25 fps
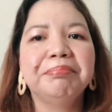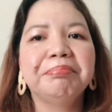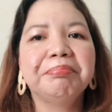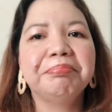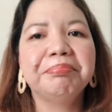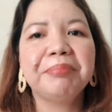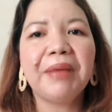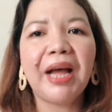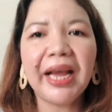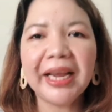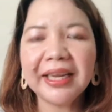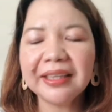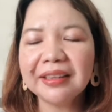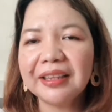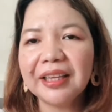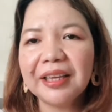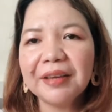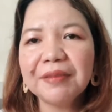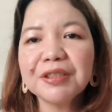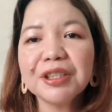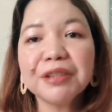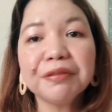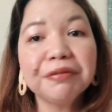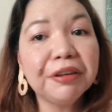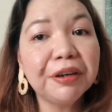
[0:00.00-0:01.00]

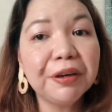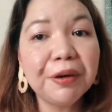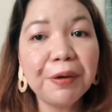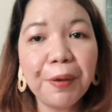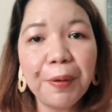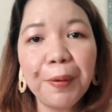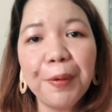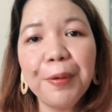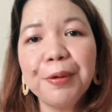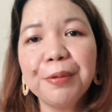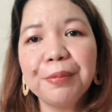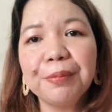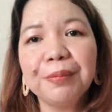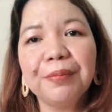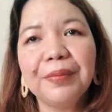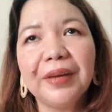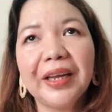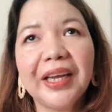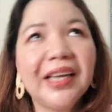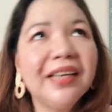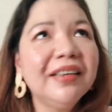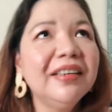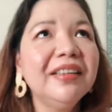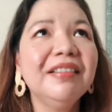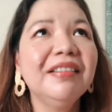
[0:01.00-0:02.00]
items for home,
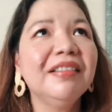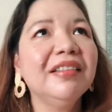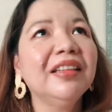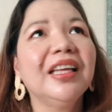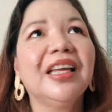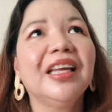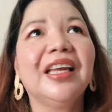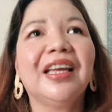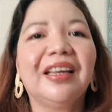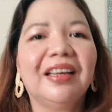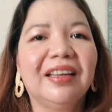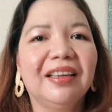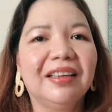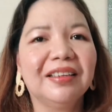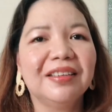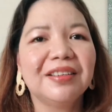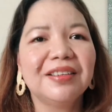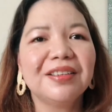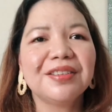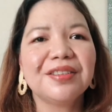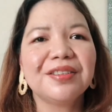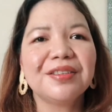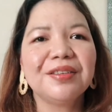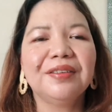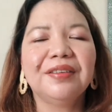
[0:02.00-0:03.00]
anything.
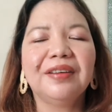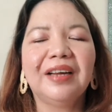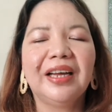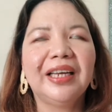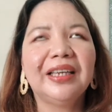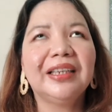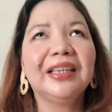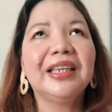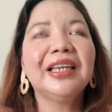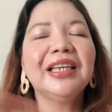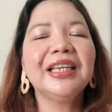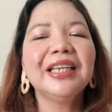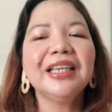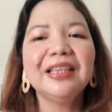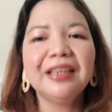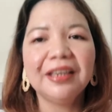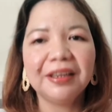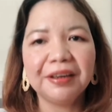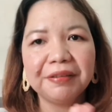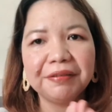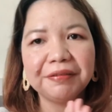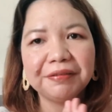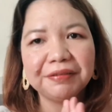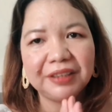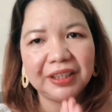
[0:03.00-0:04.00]
So I really
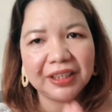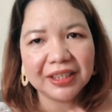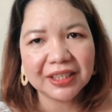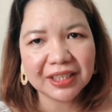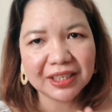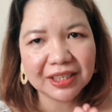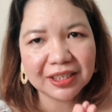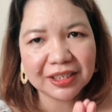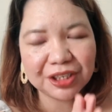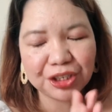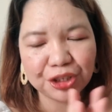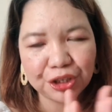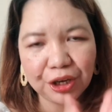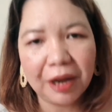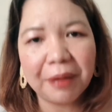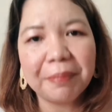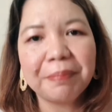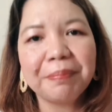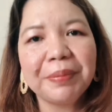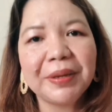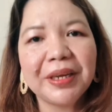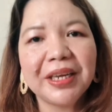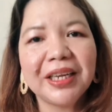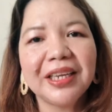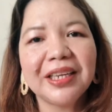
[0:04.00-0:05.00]
love this
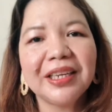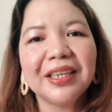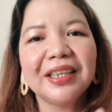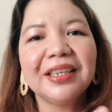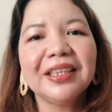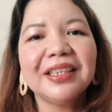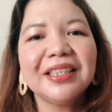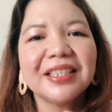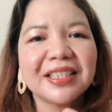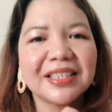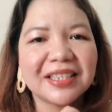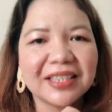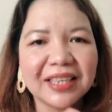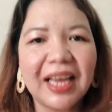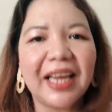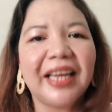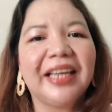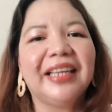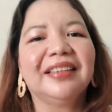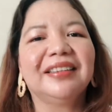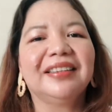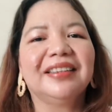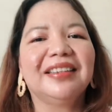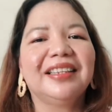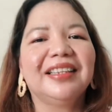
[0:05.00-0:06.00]
shopping
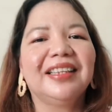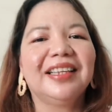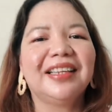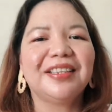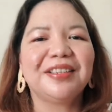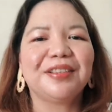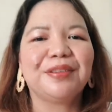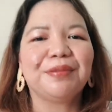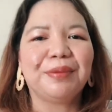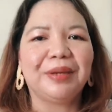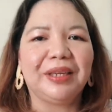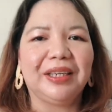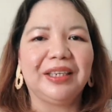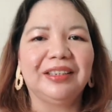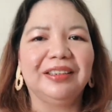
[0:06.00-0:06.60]
site as well.